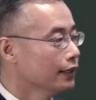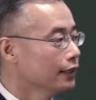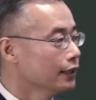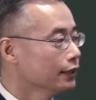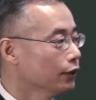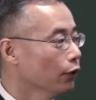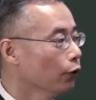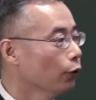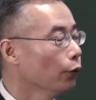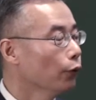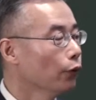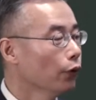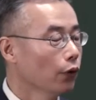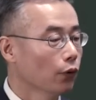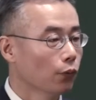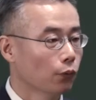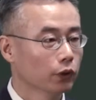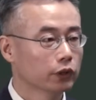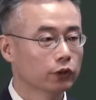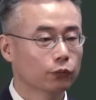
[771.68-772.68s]
So
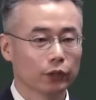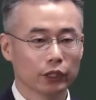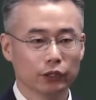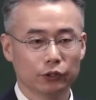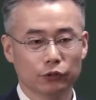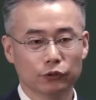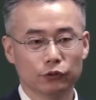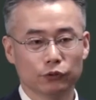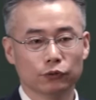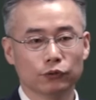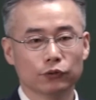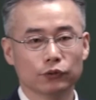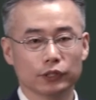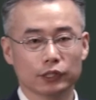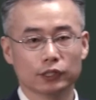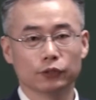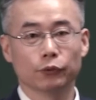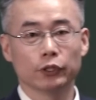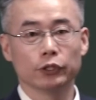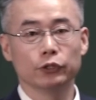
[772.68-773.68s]
what we do
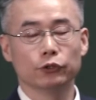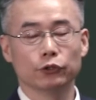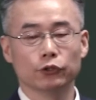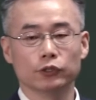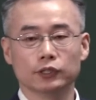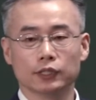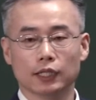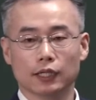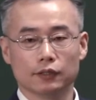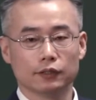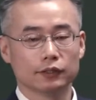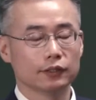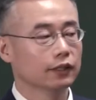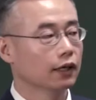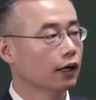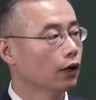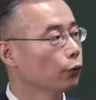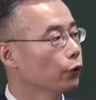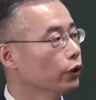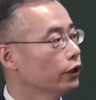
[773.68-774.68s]
is we use
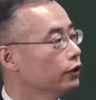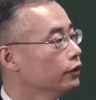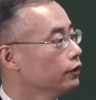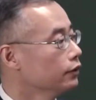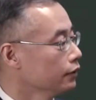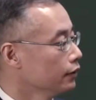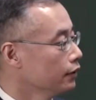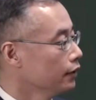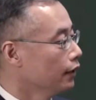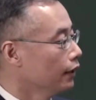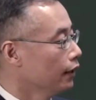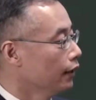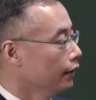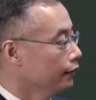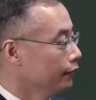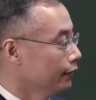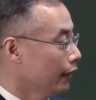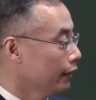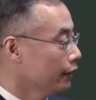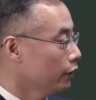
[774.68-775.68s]
our uh,
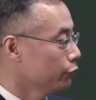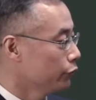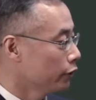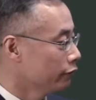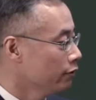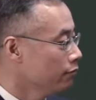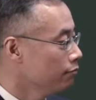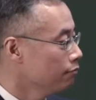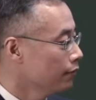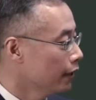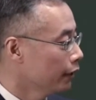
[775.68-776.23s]
data-driven